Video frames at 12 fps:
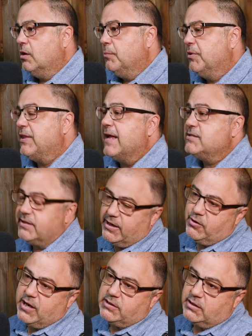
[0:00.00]
But that's an
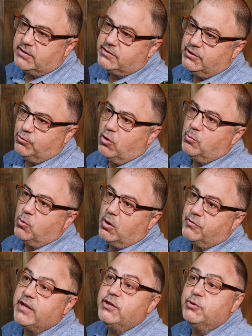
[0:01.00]
area I'd like to see grow more,
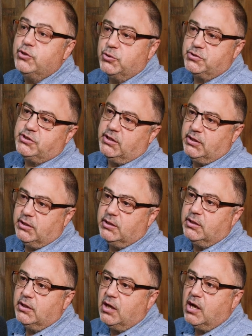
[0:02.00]
that you do see
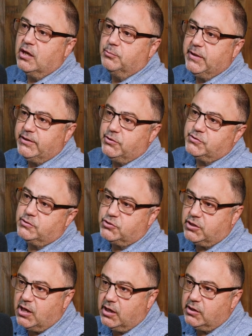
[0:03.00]
on menus in
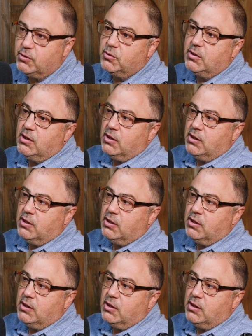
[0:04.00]
Chicago,